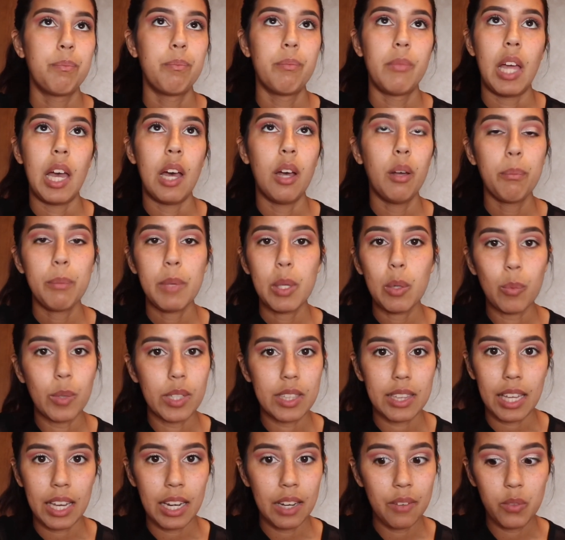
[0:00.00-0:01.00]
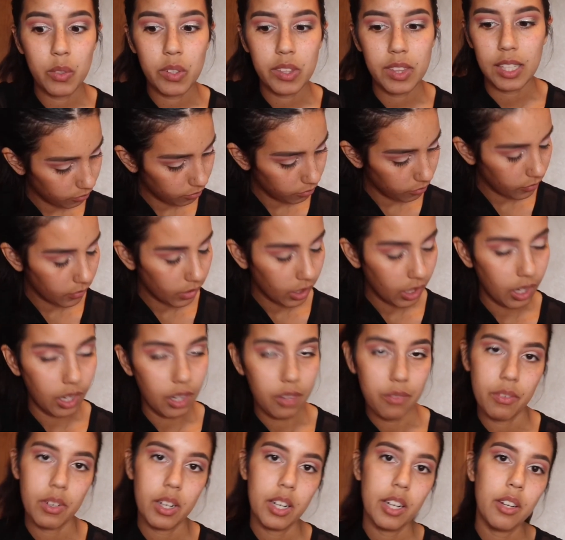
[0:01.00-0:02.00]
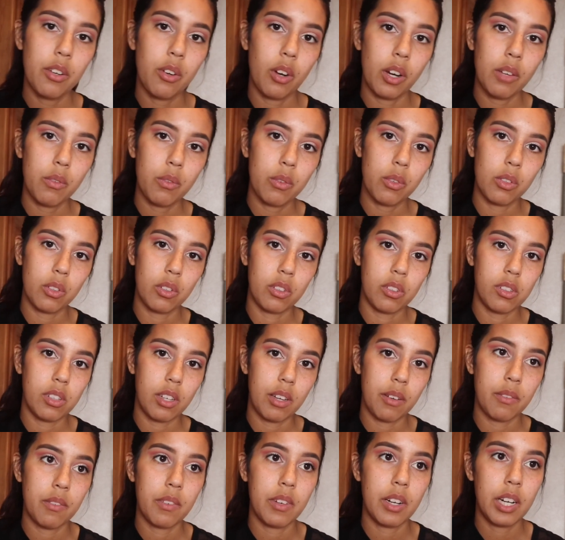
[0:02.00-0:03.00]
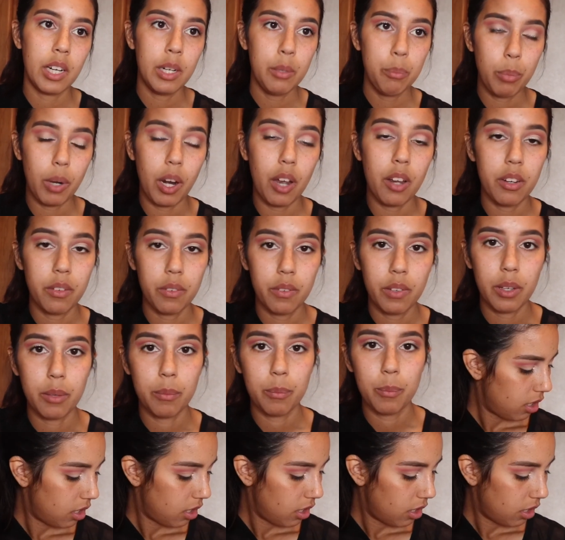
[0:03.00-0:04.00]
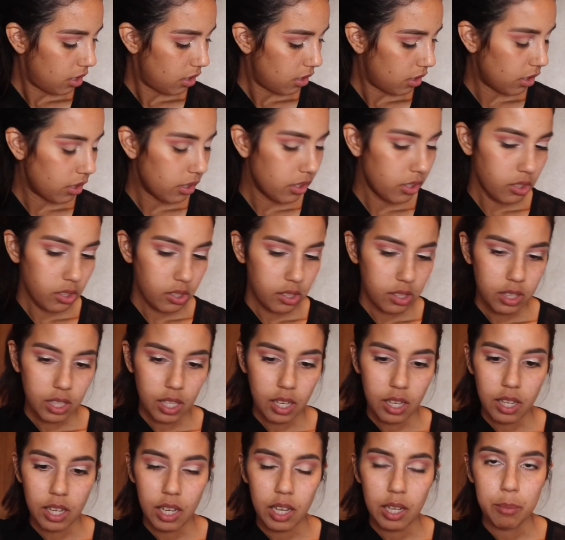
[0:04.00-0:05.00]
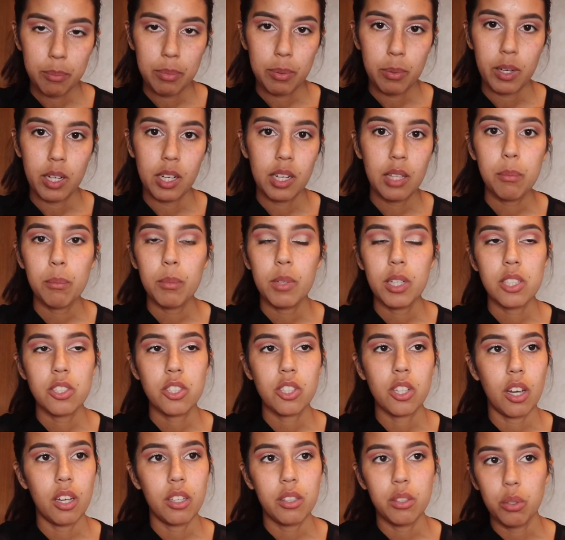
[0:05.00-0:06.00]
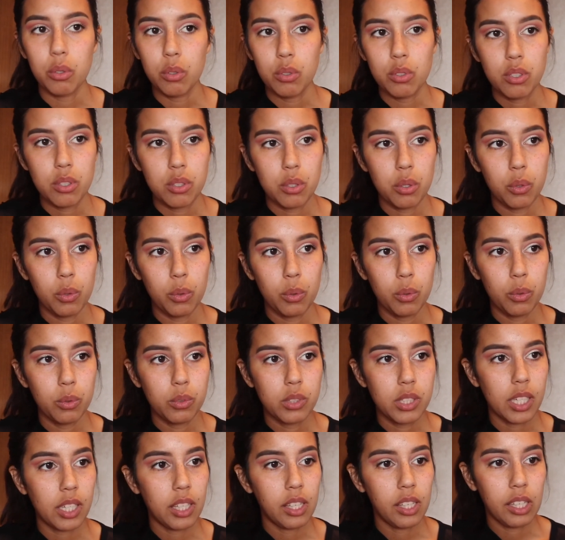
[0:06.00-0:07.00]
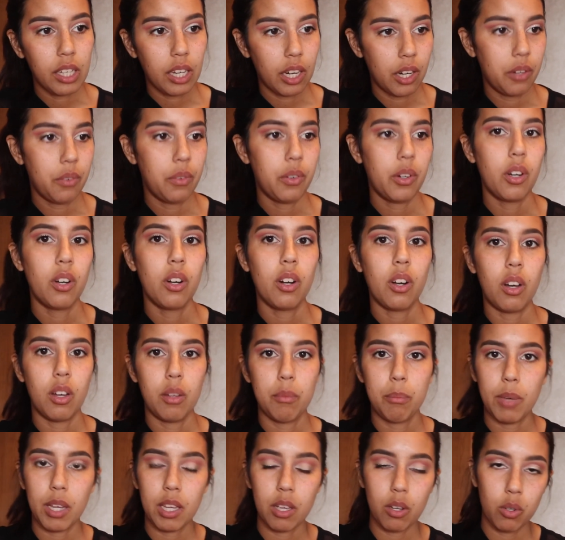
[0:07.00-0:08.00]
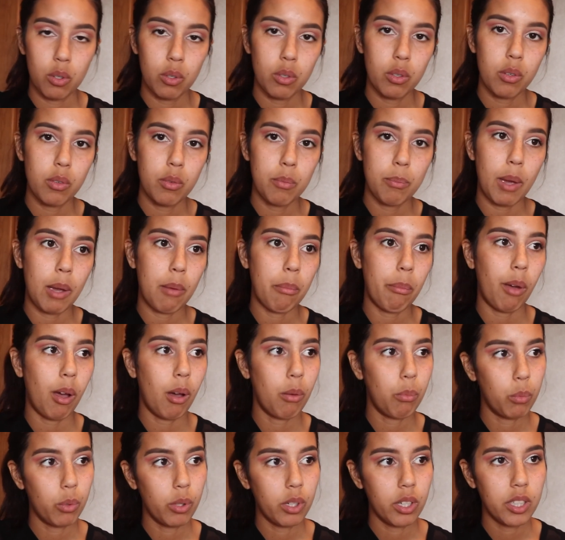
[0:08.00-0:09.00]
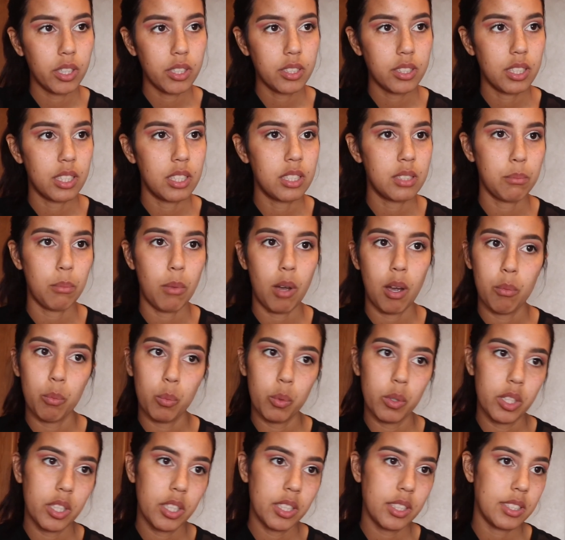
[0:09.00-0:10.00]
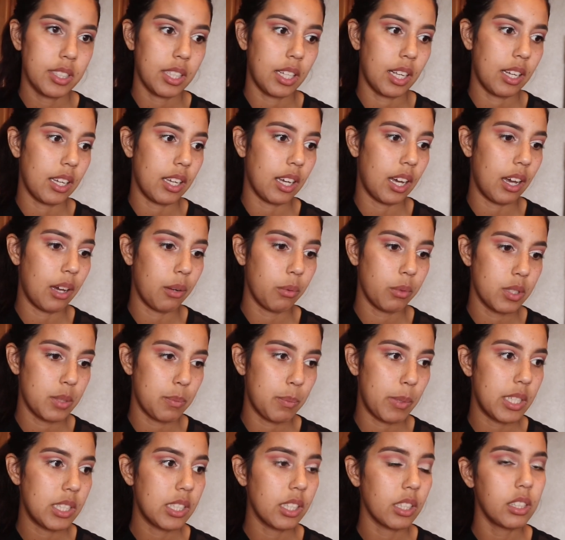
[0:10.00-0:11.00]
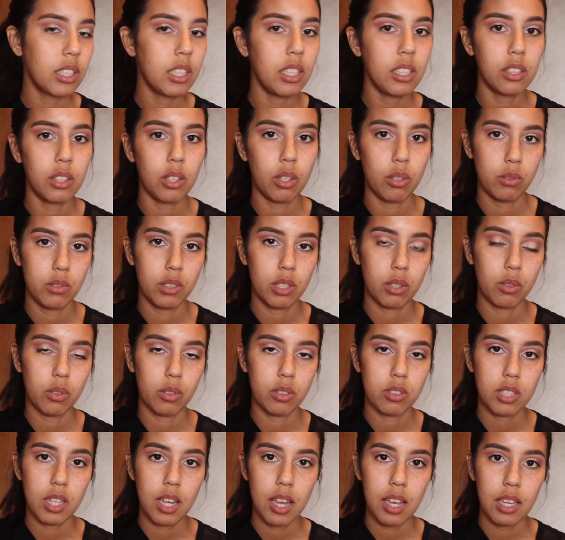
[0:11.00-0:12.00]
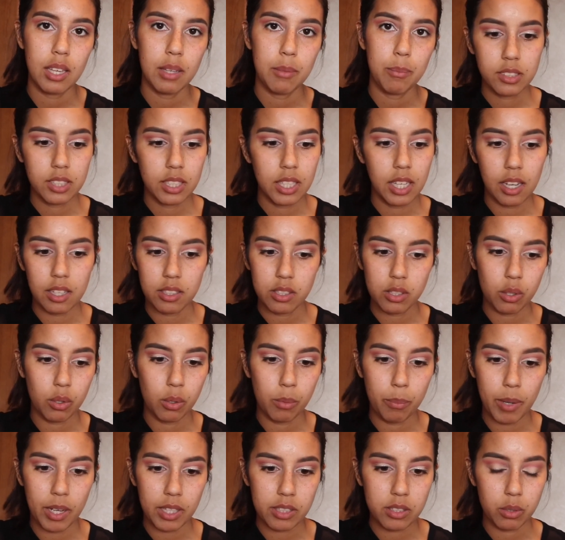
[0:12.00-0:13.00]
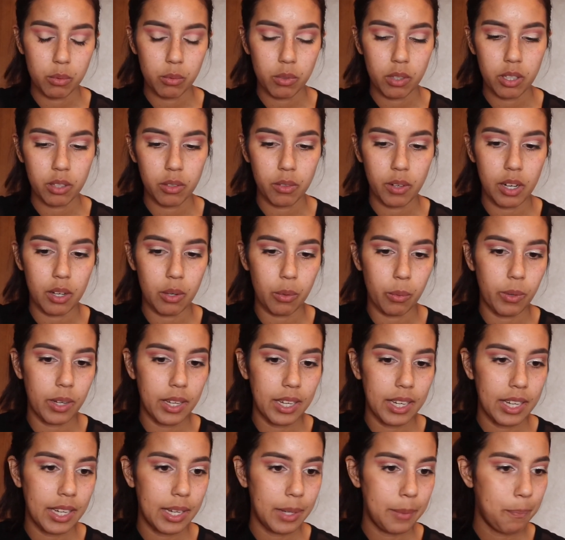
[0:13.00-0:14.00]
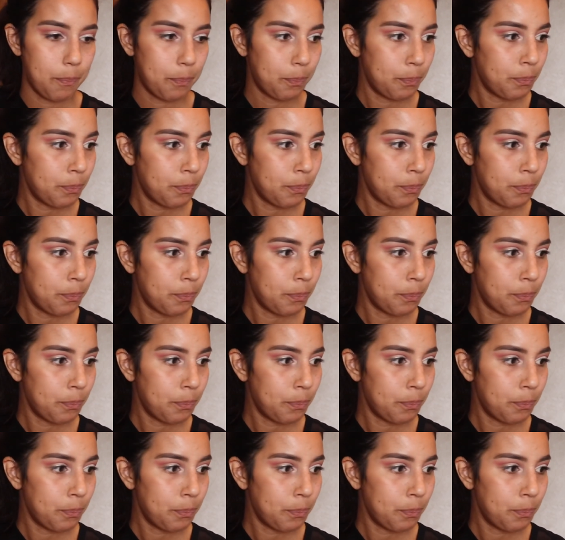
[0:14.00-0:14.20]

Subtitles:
helped me with everything. I'm very grateful. I'm very proud of him. Other than that, I pretty much got used to taking care of her on my own. My mom works, his mom works. Like, I was basically alone the whole time. He had to go back to work right away,